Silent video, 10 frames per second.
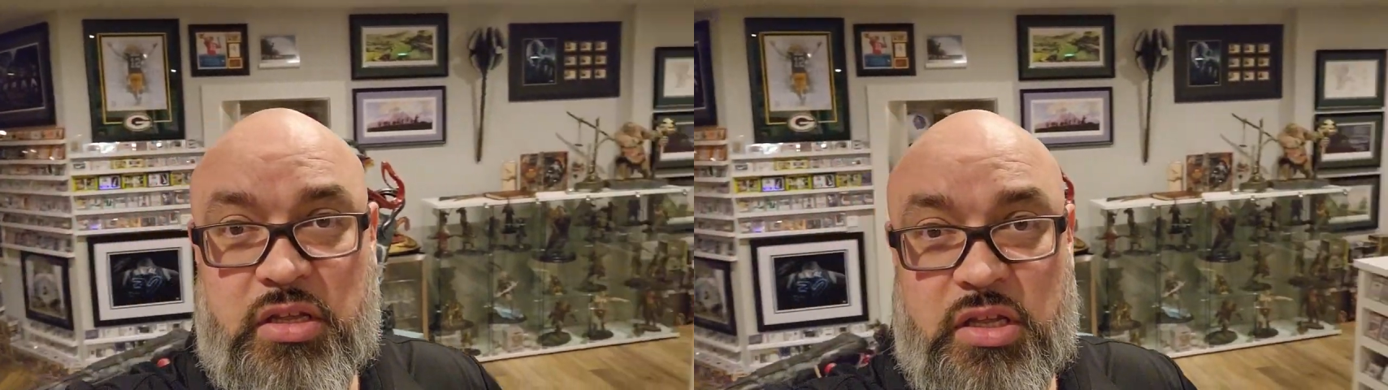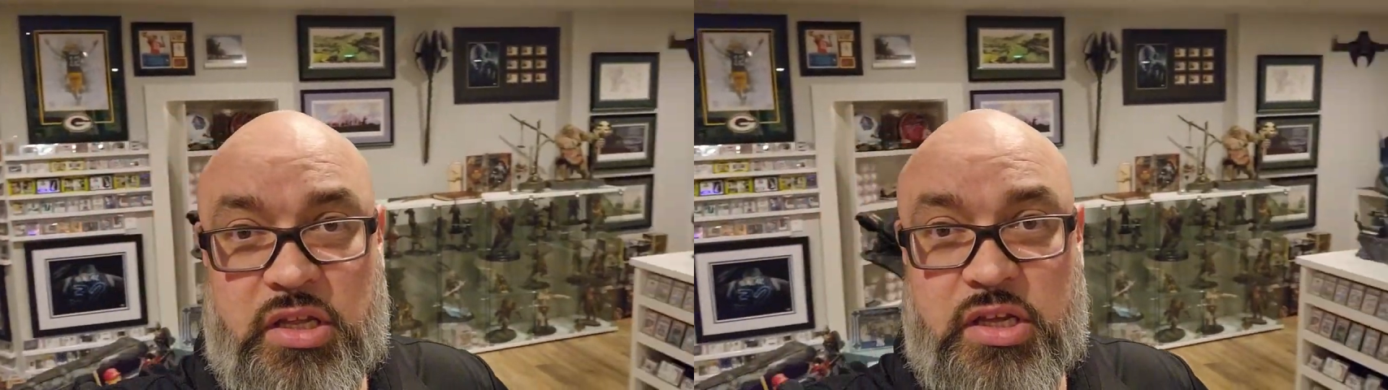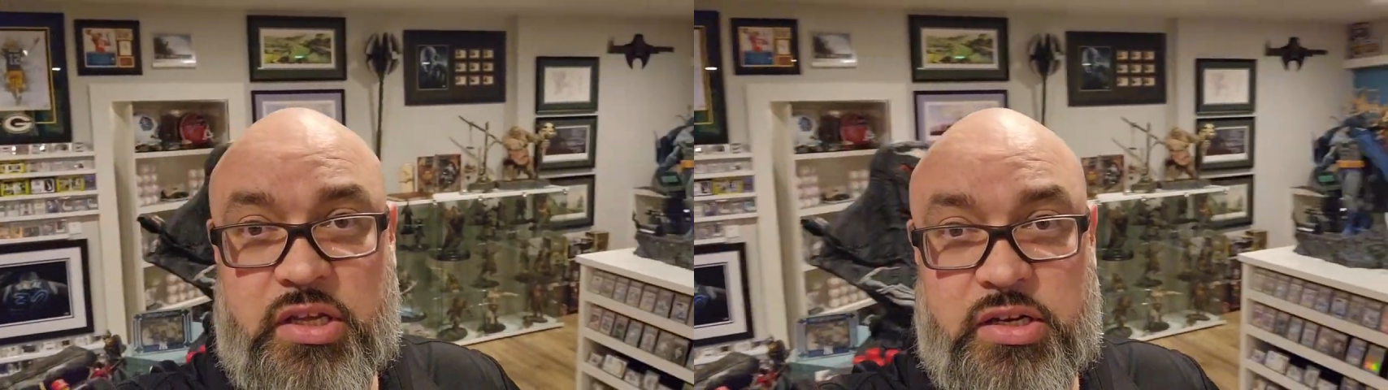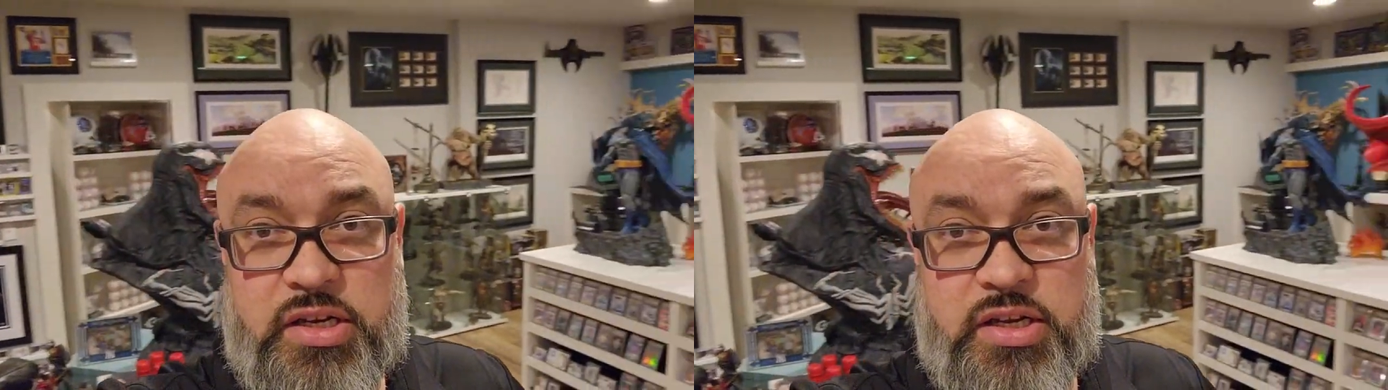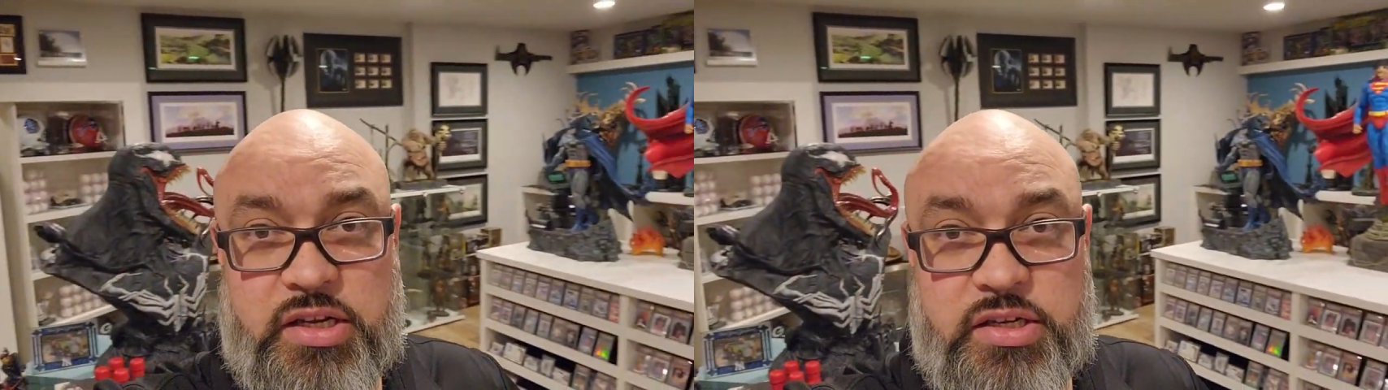And
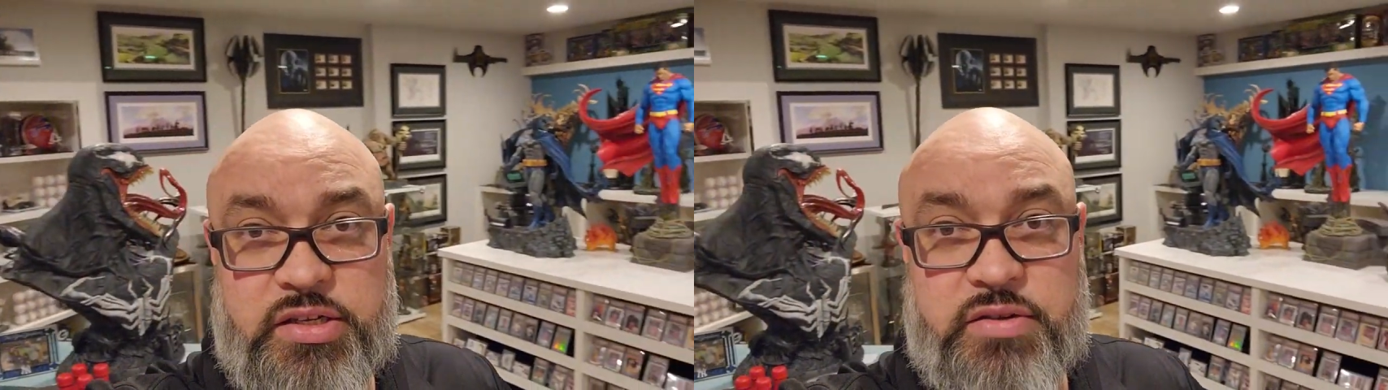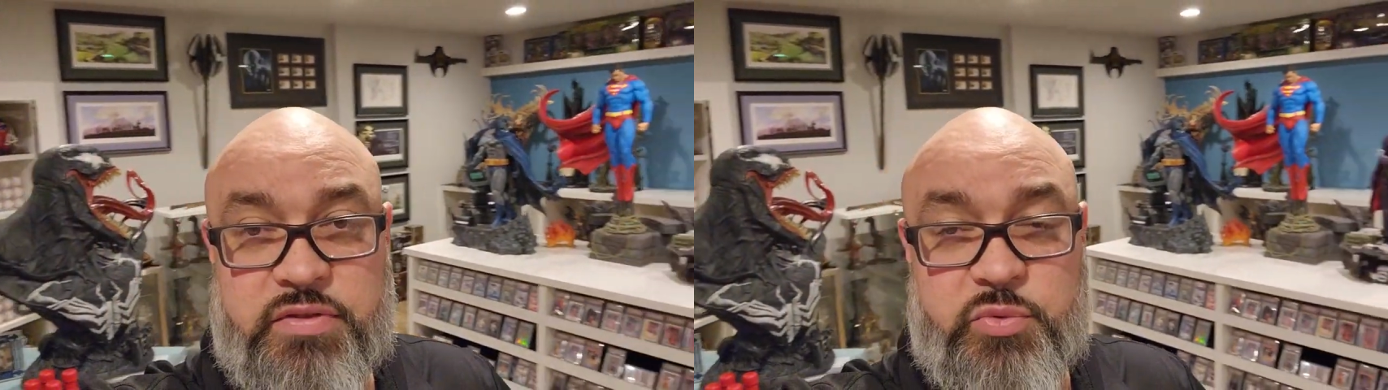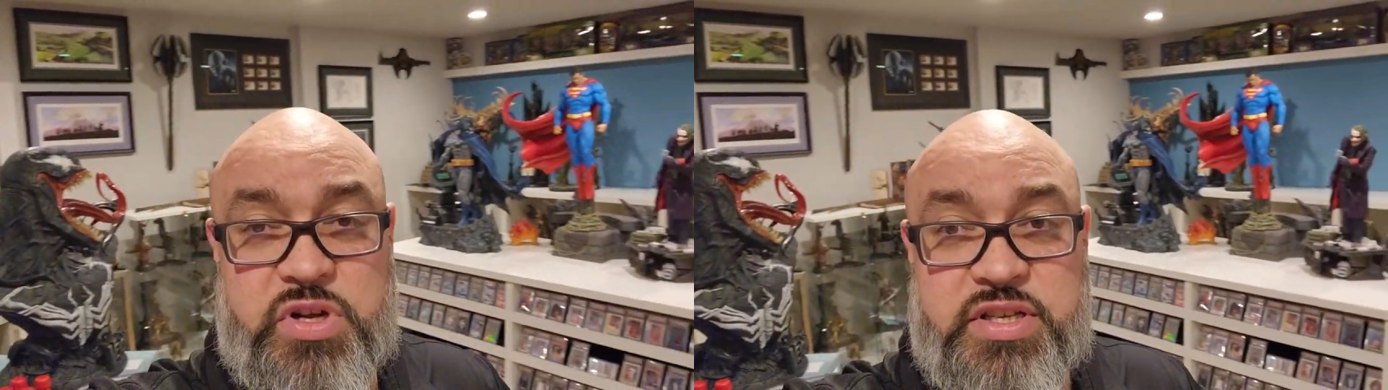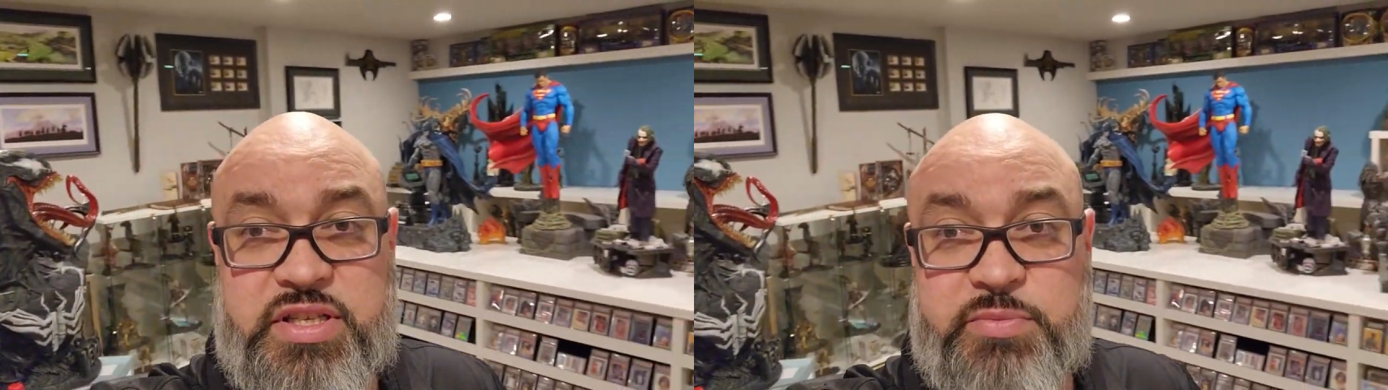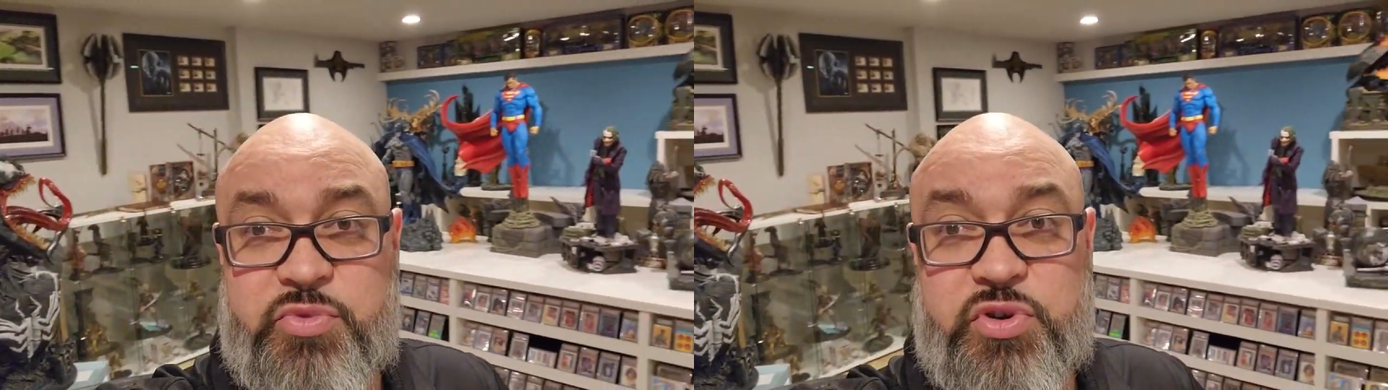uh, if you want to
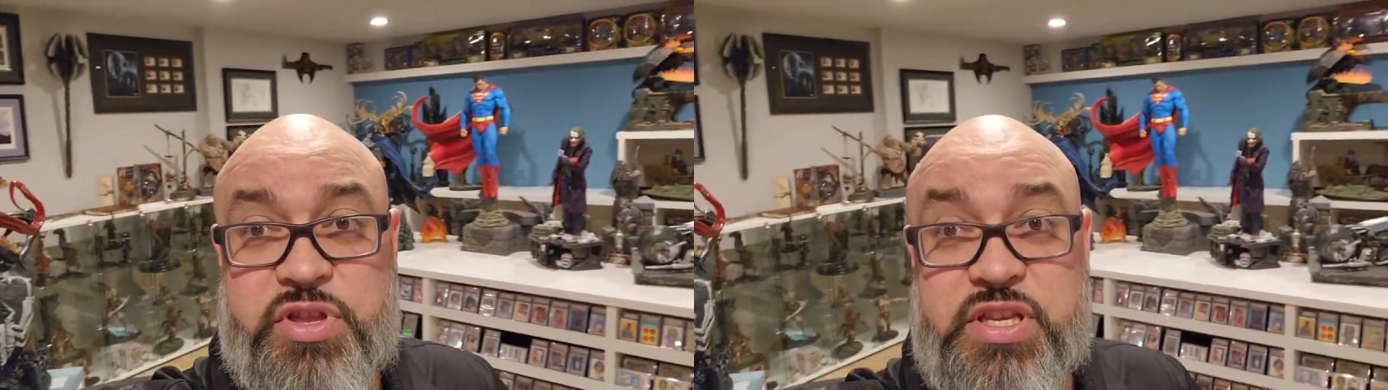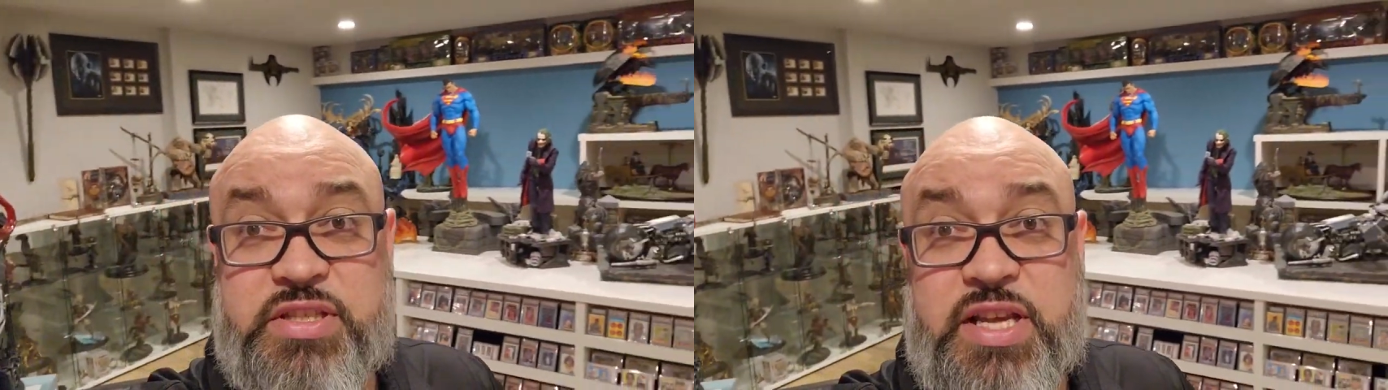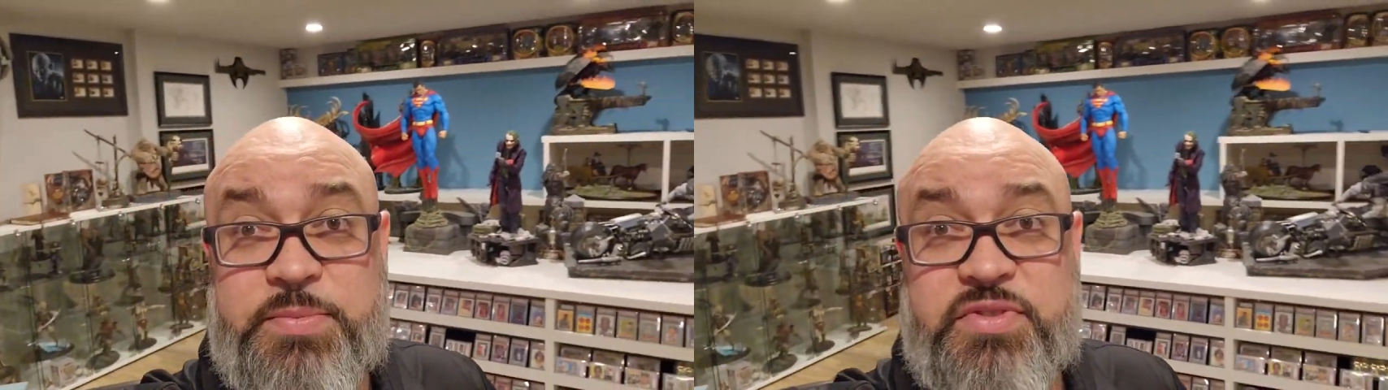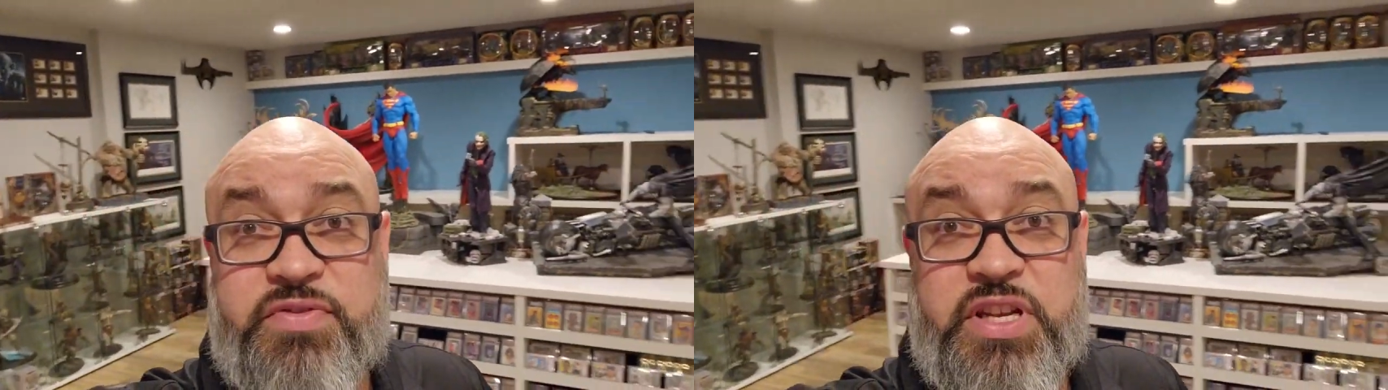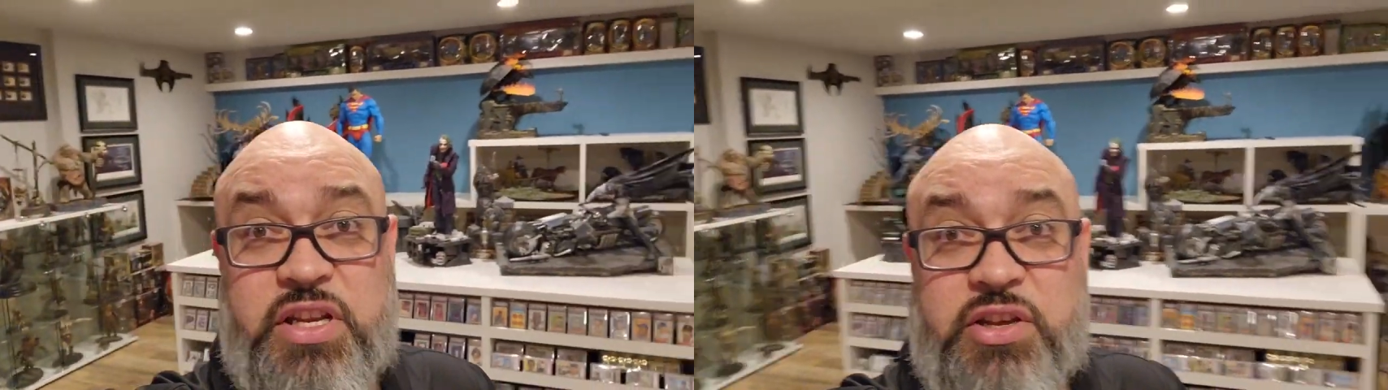see more of these types of
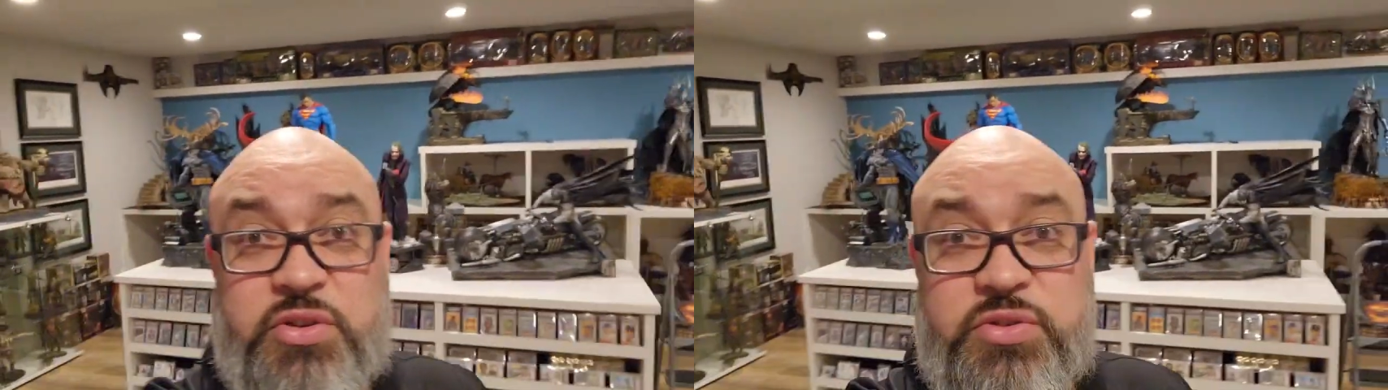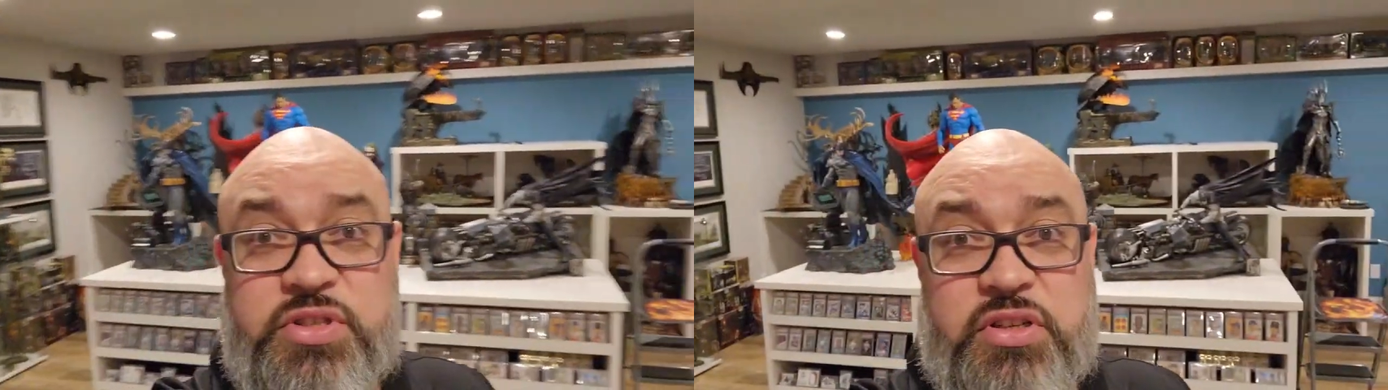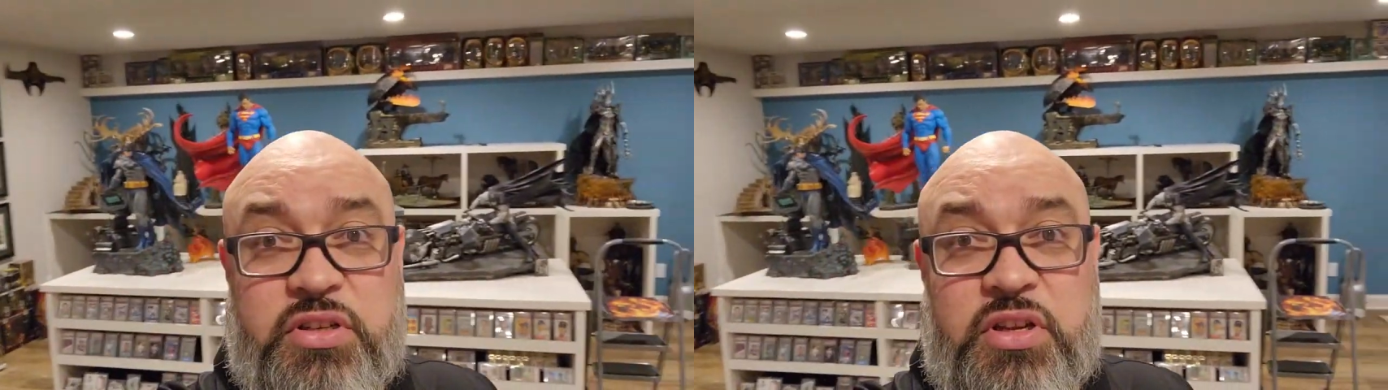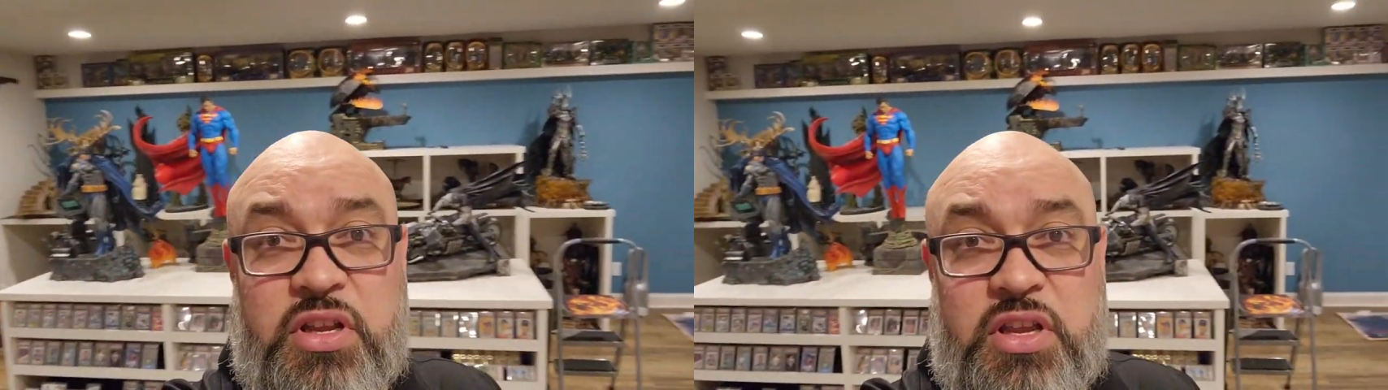videos and